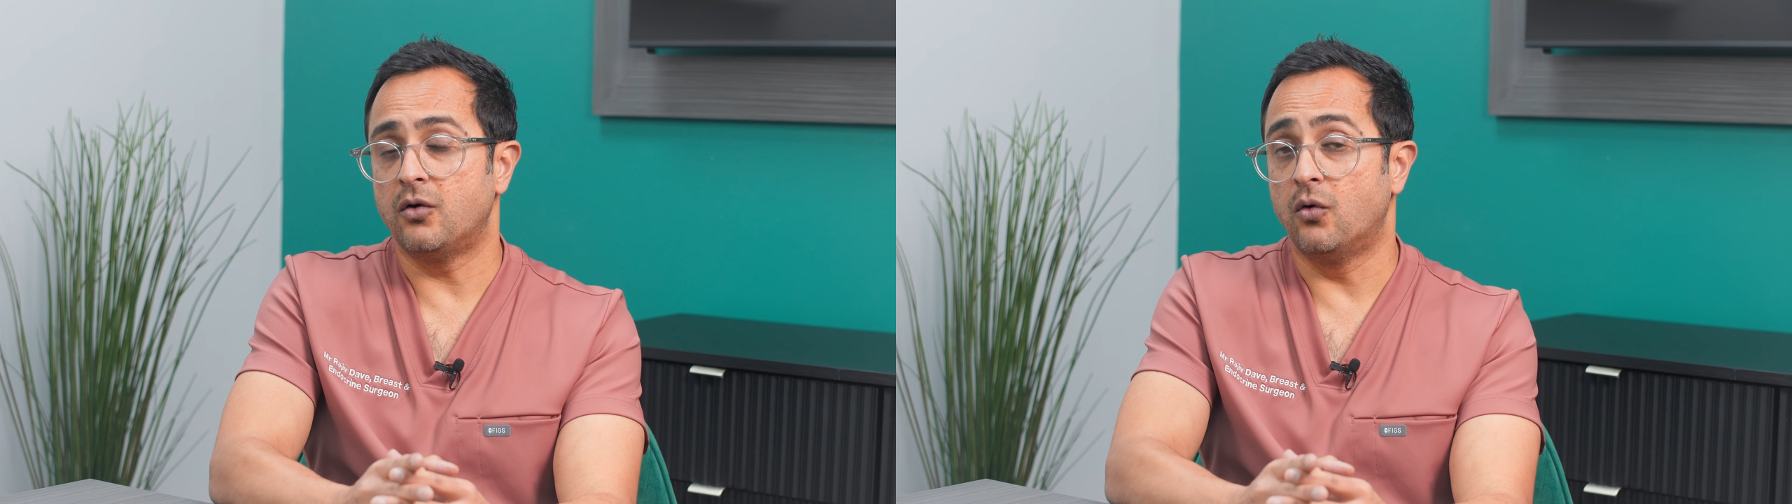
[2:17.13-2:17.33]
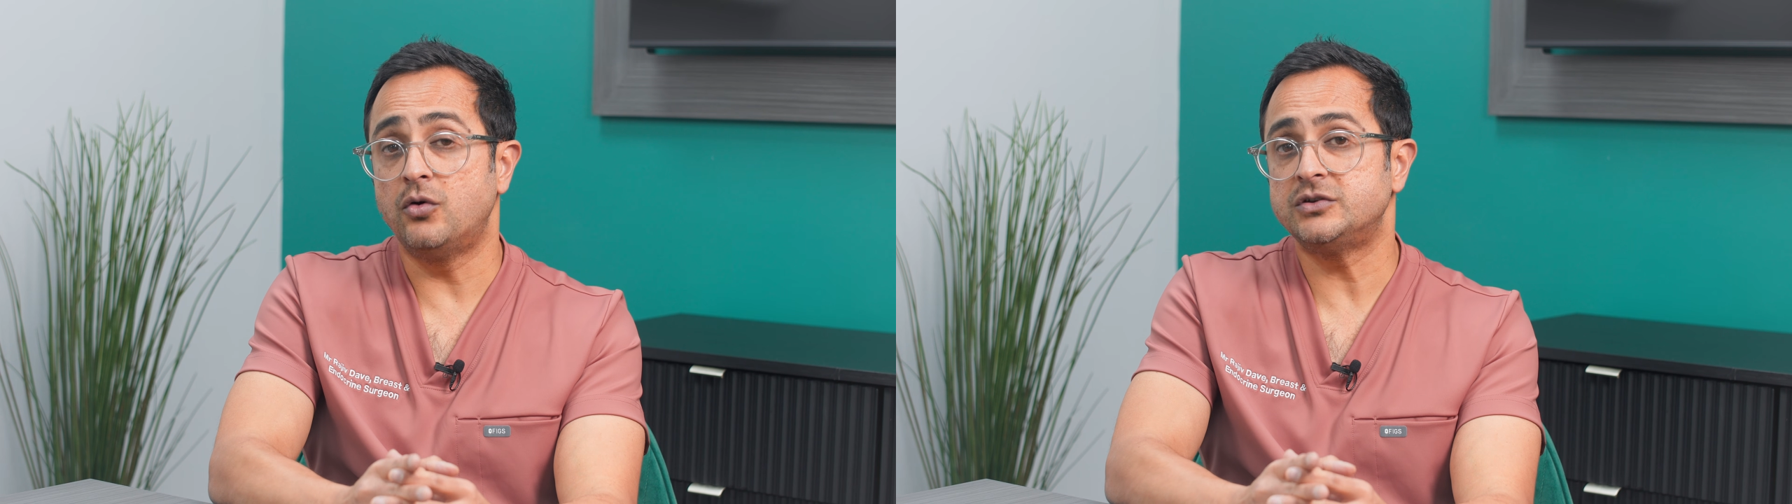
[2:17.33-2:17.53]

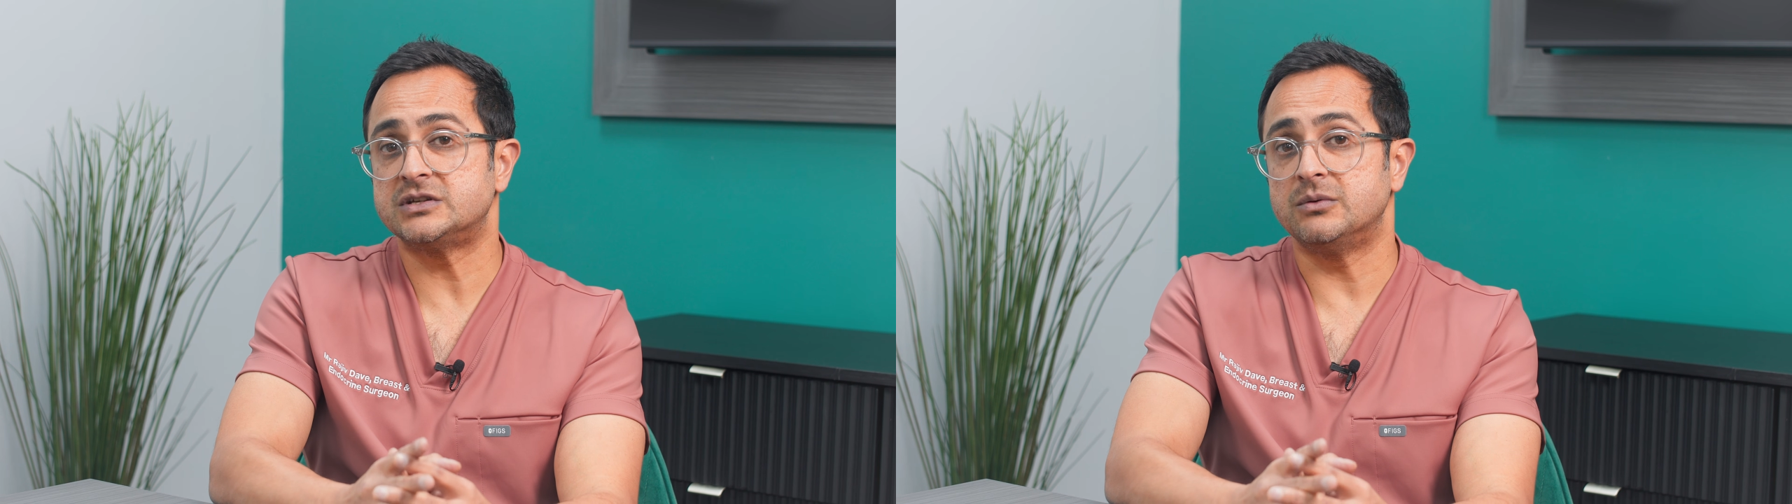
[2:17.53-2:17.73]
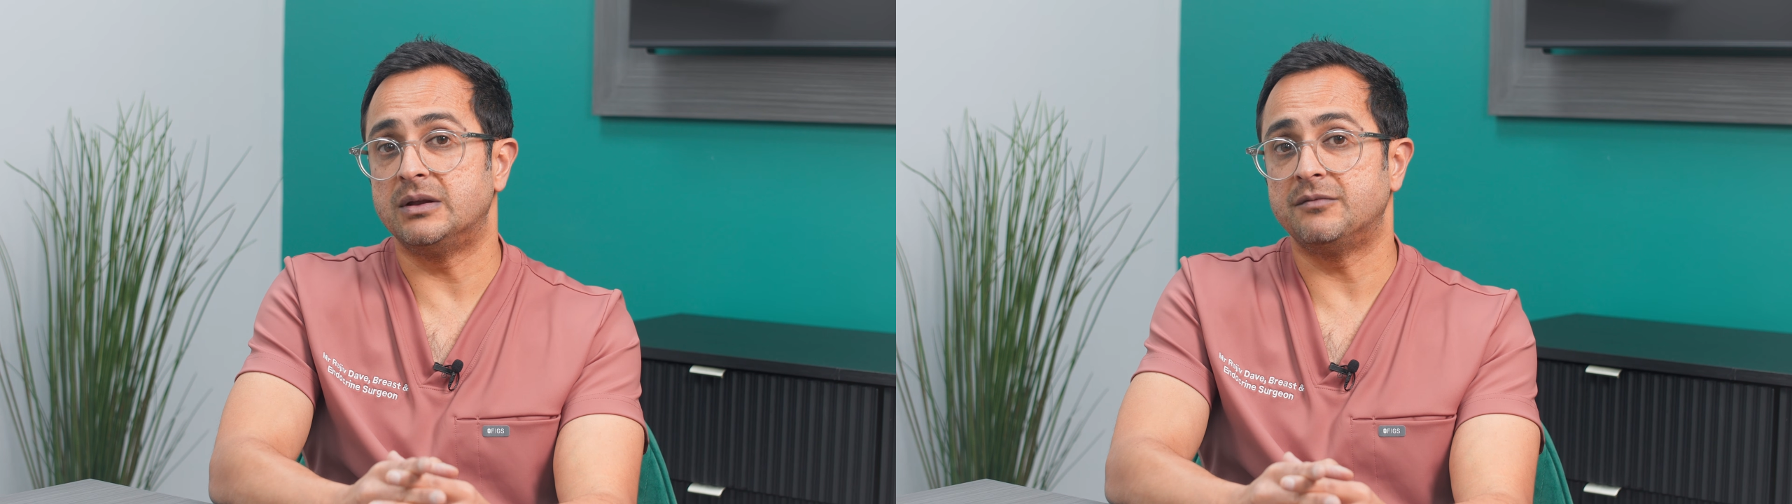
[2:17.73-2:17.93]
or
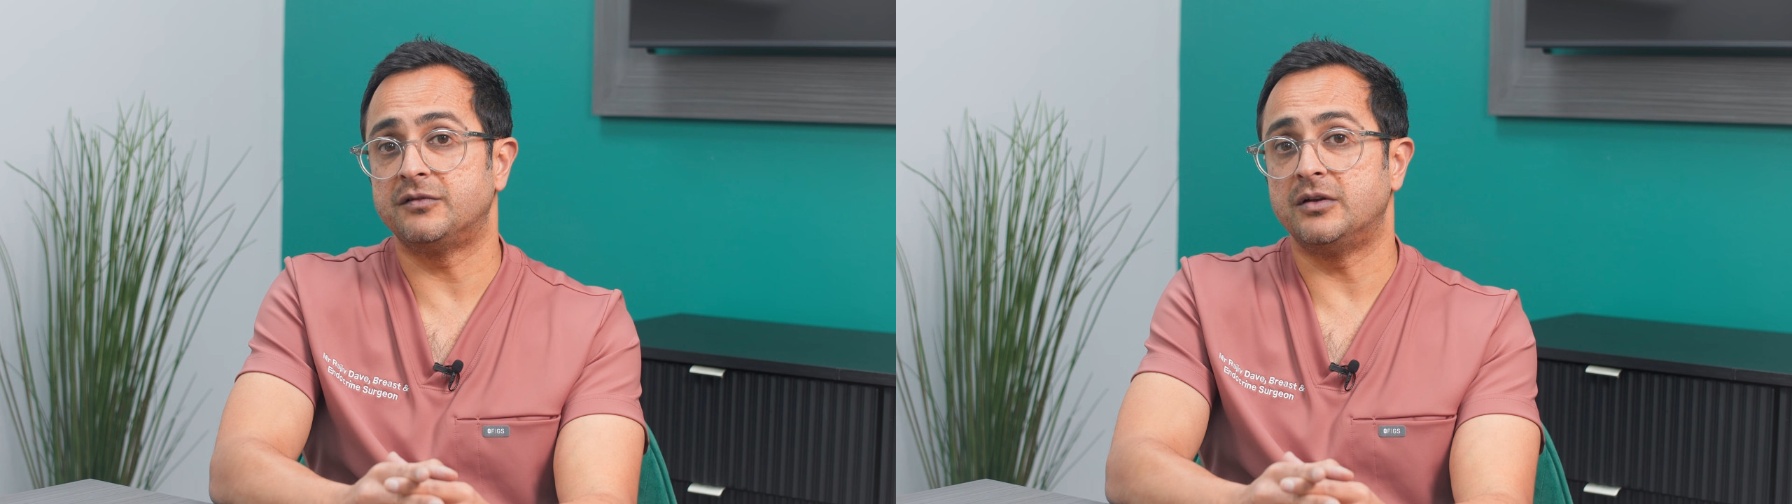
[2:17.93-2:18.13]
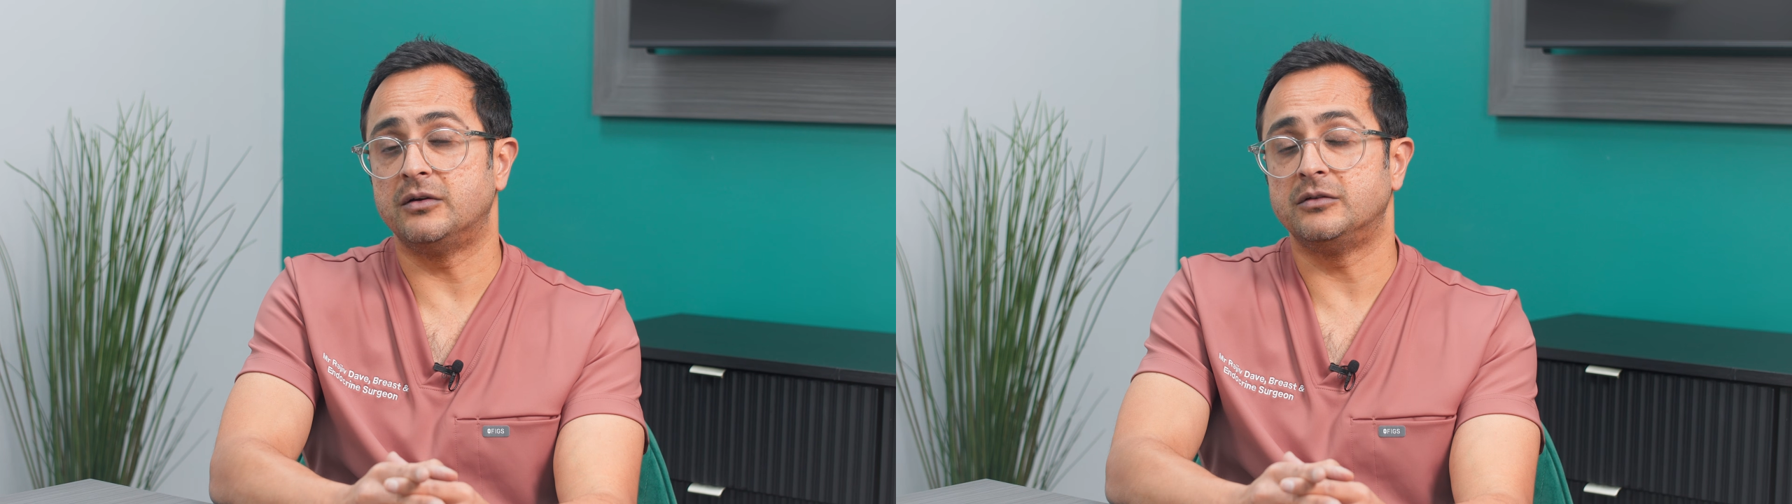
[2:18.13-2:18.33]
2
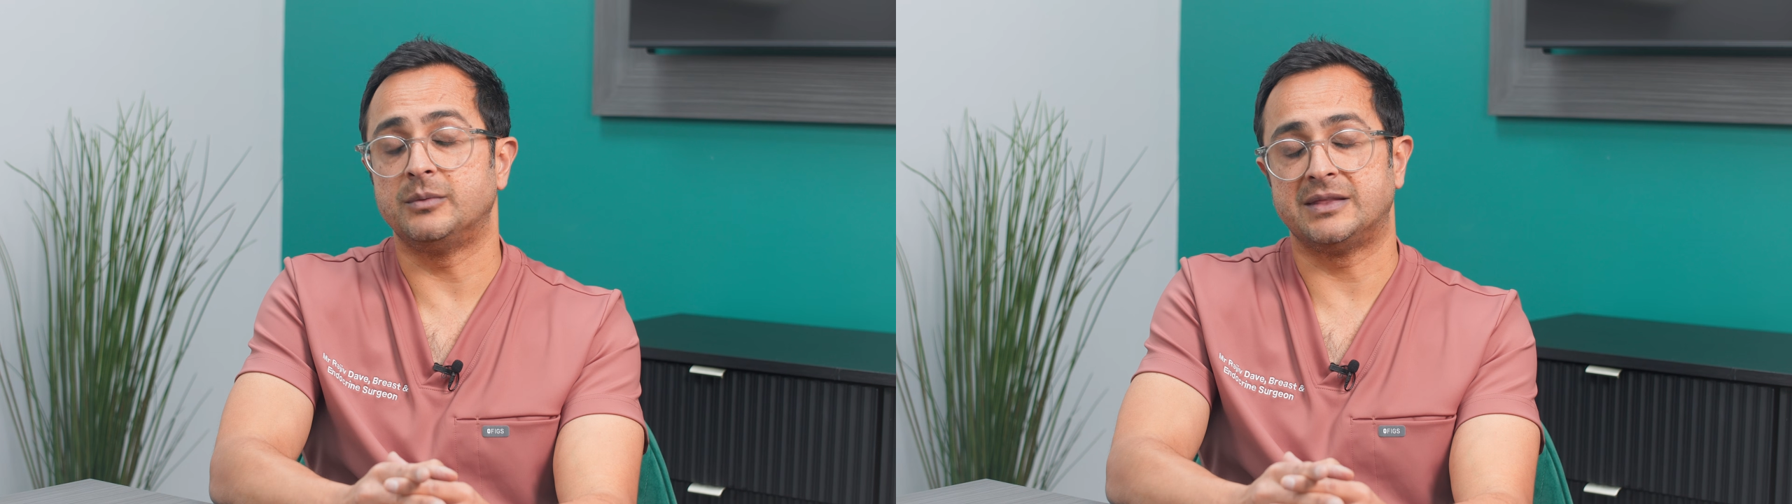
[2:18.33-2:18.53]
lymph nodes